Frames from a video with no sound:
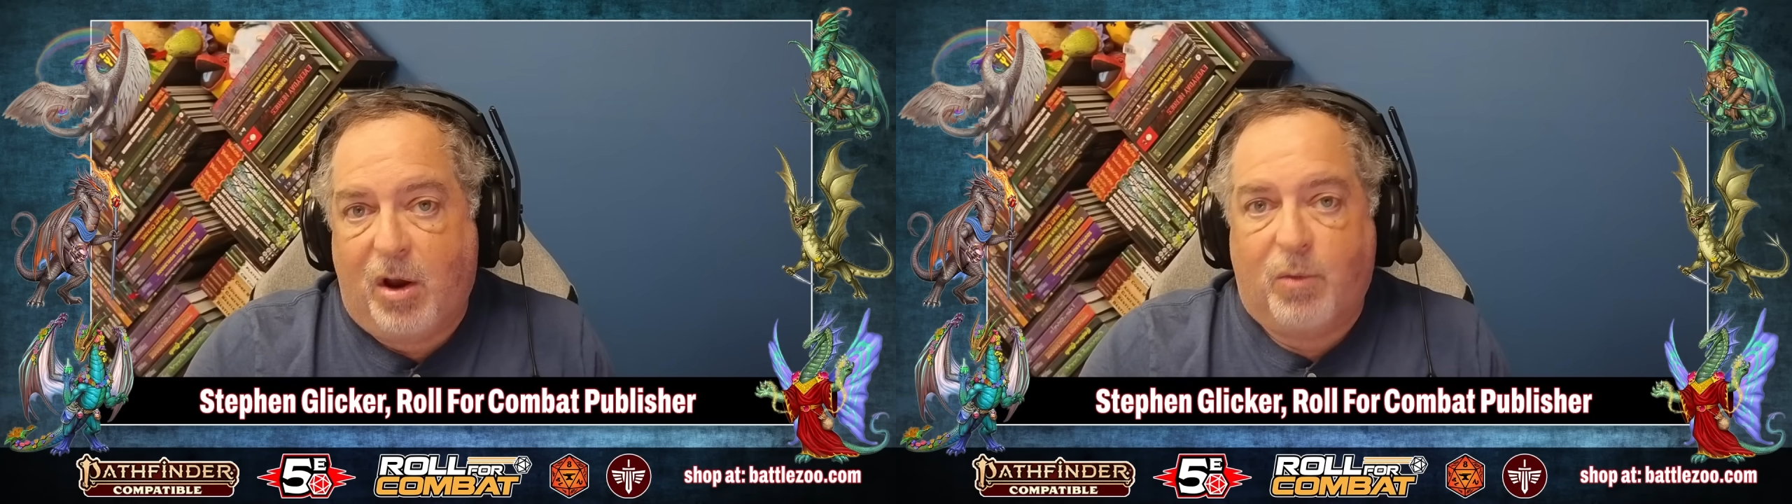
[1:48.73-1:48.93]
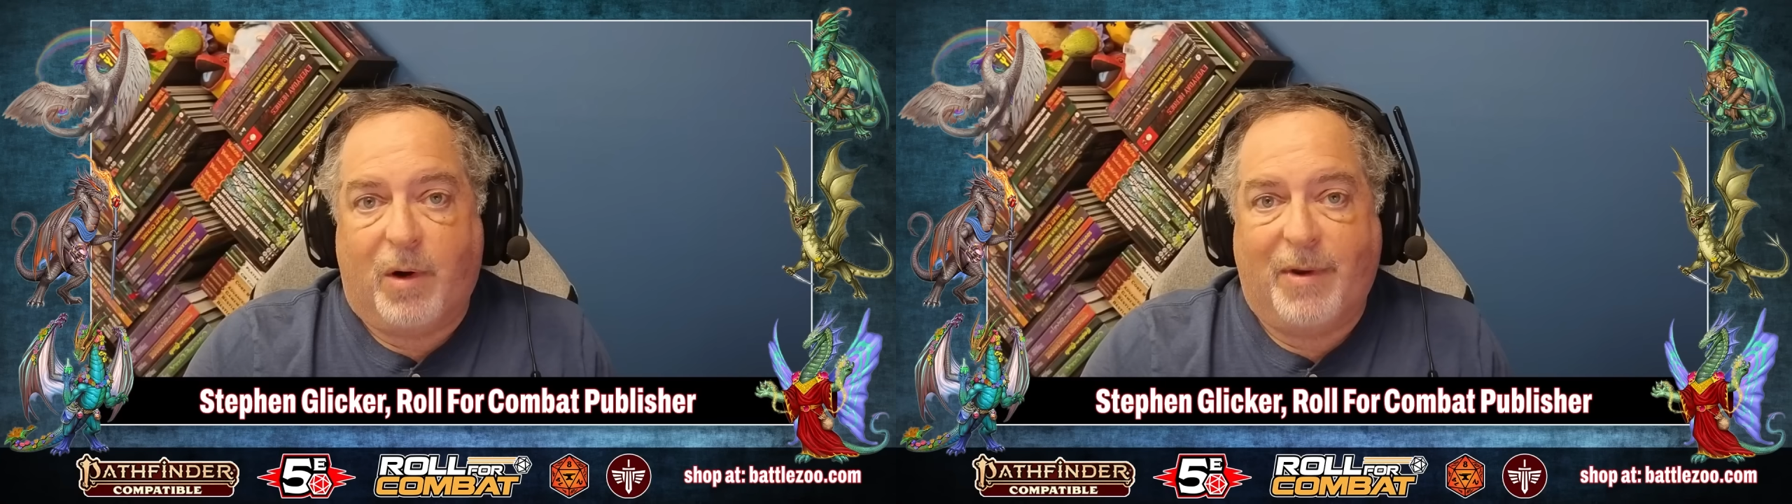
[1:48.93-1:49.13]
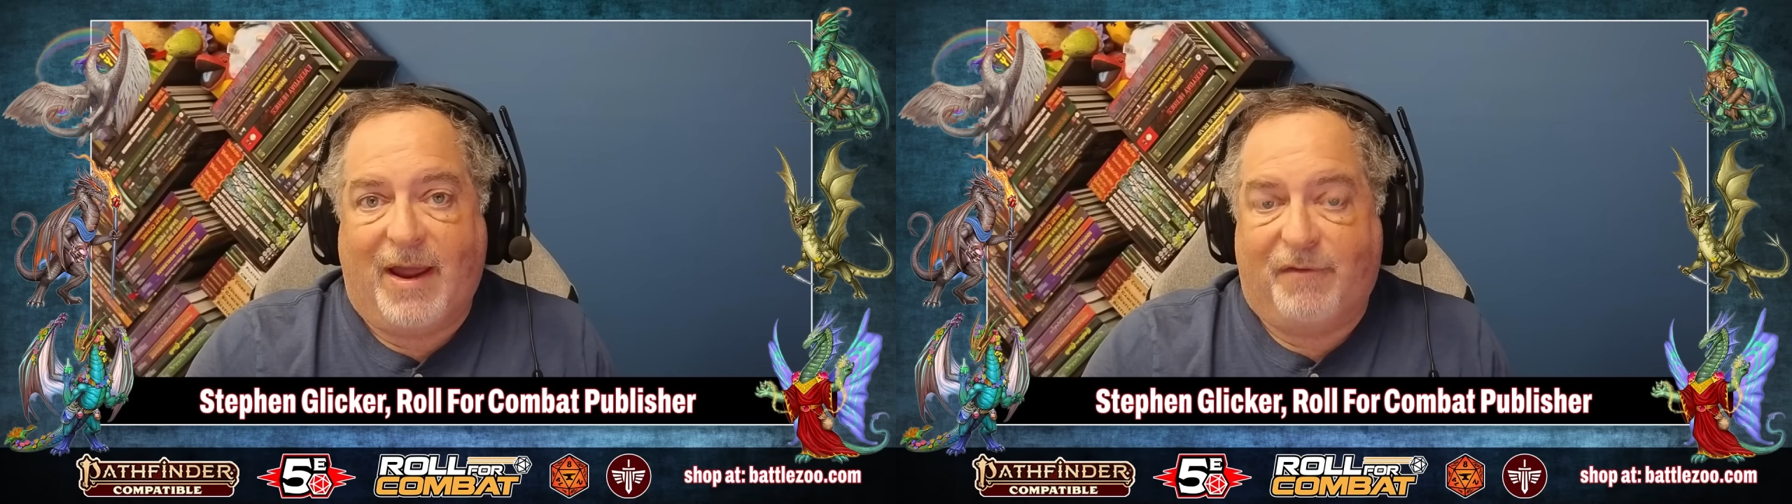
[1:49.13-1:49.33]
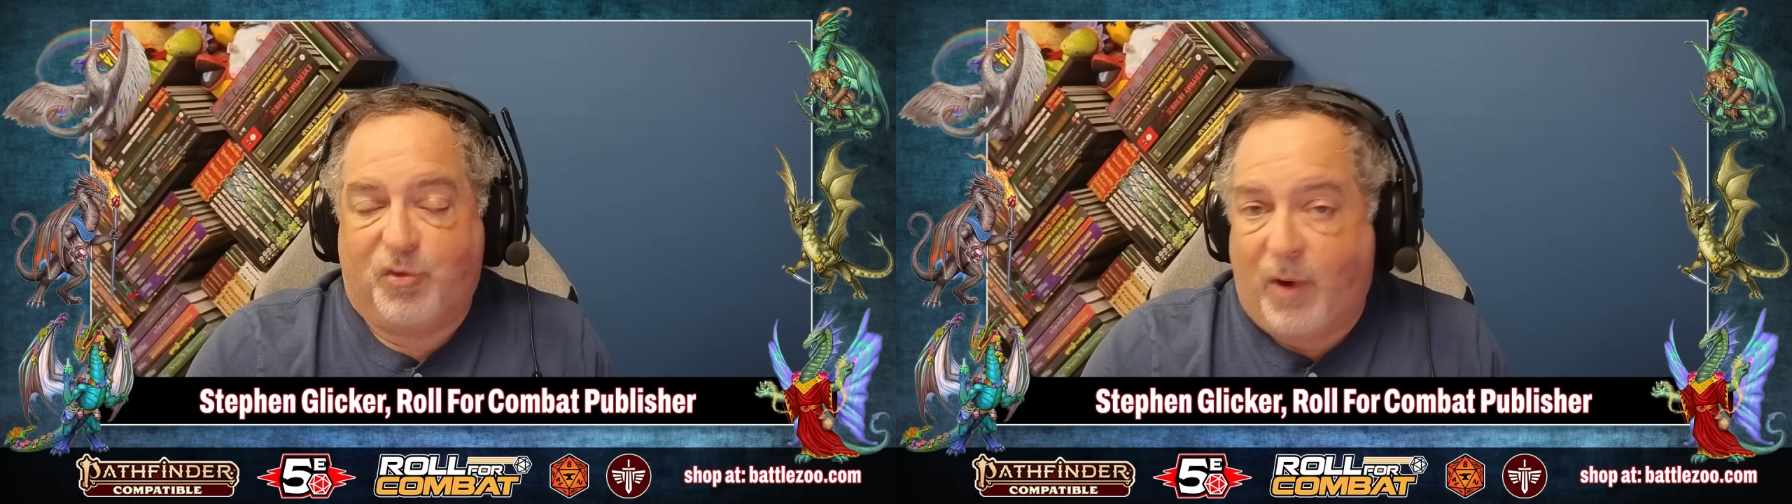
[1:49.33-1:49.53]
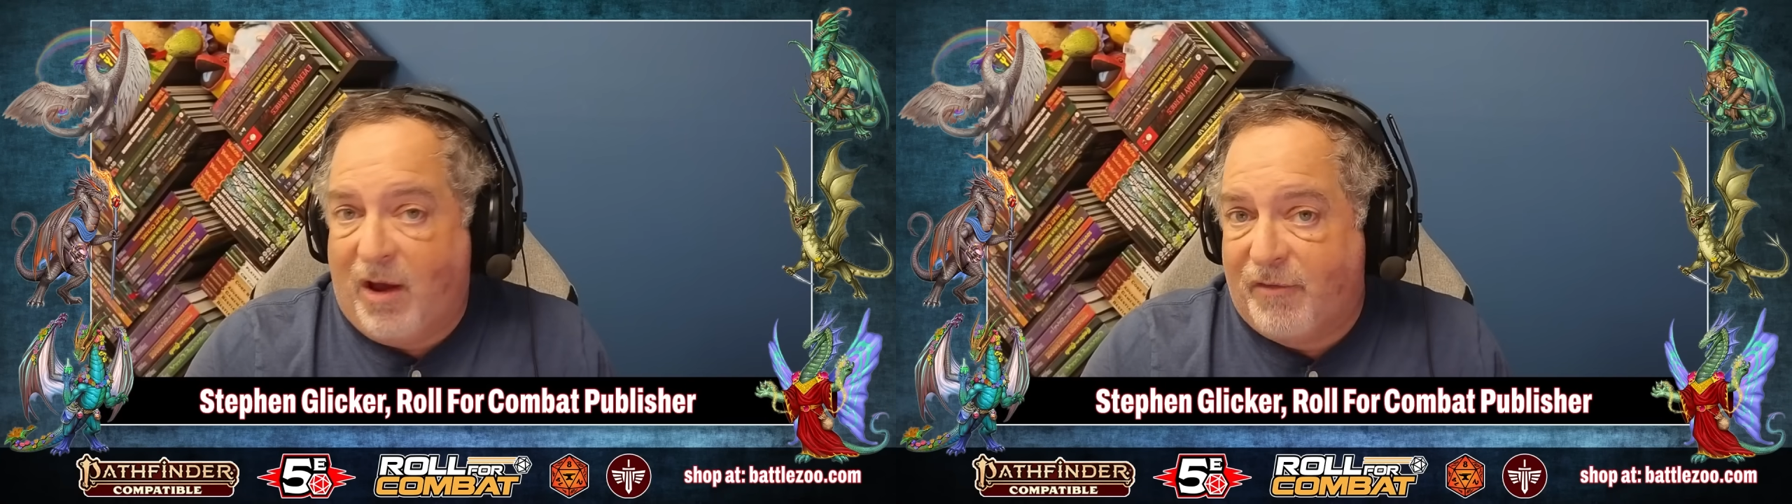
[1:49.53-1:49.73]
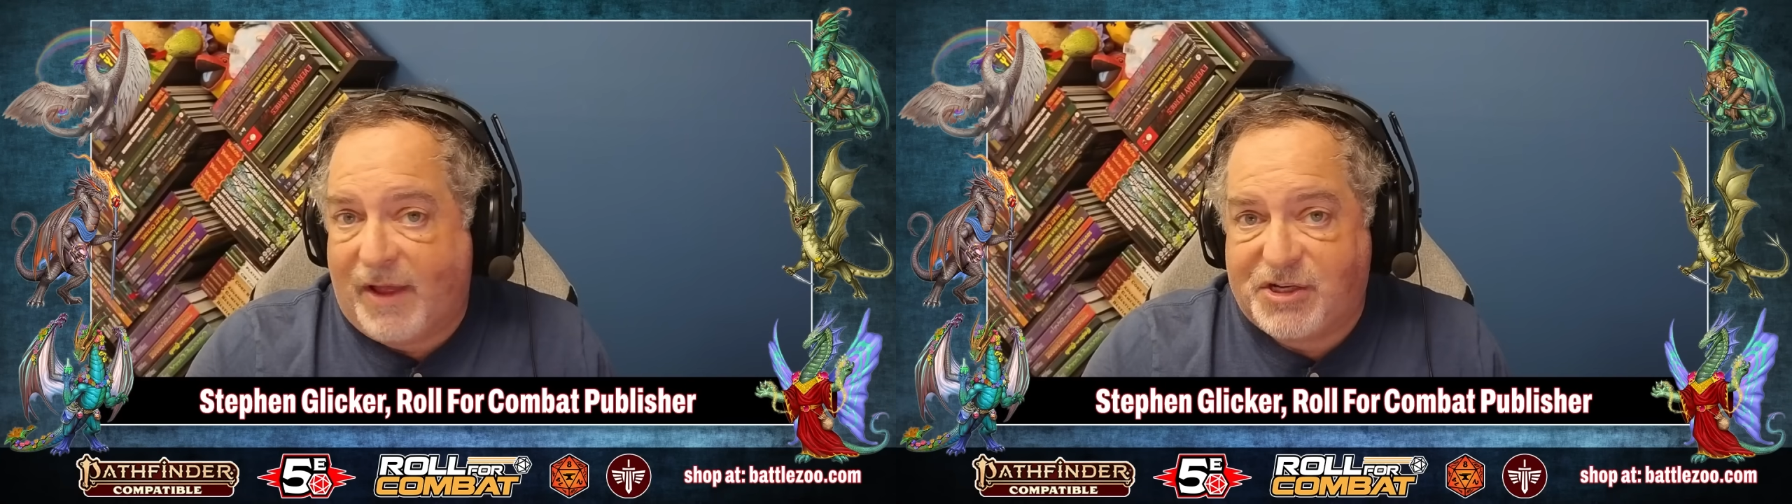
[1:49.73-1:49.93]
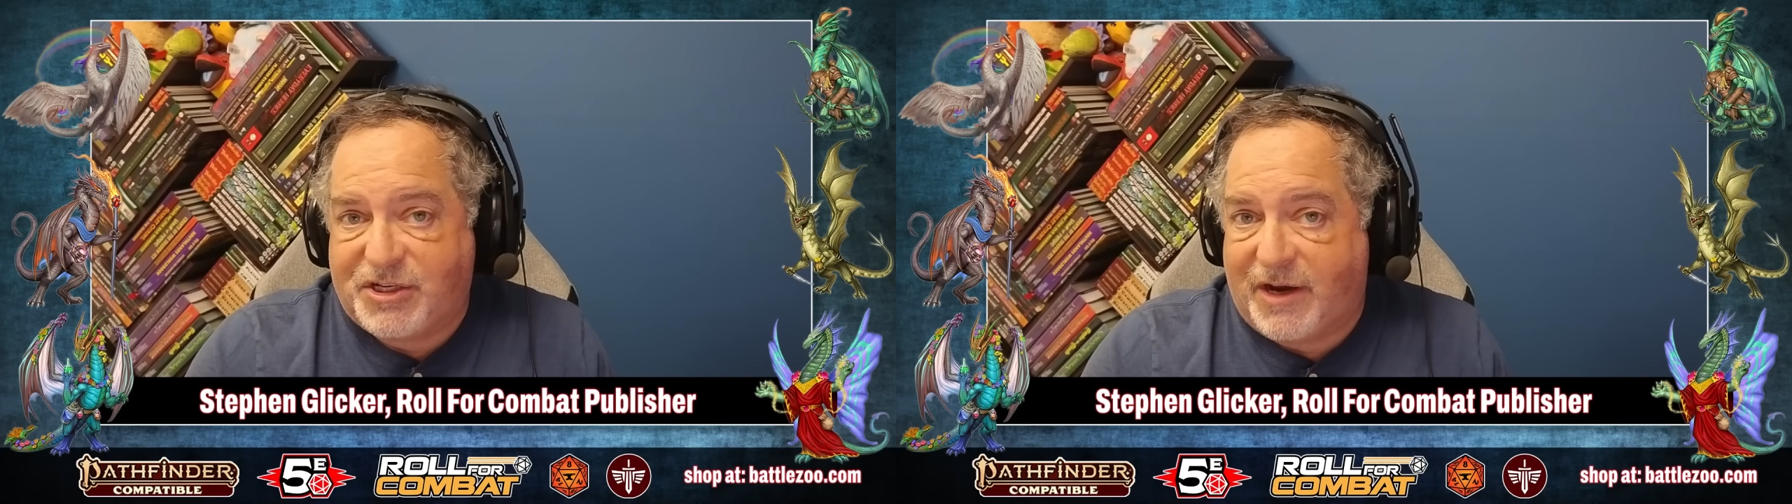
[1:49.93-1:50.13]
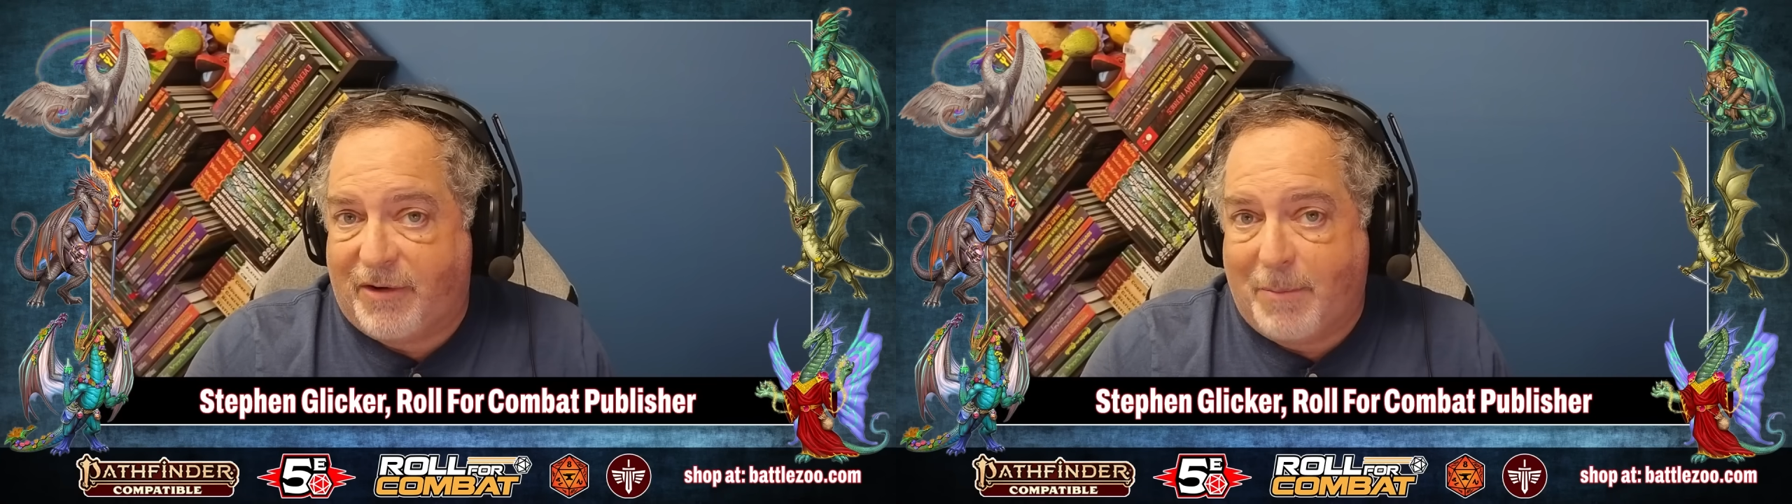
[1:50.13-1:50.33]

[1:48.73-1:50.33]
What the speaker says: where we have 12 legendary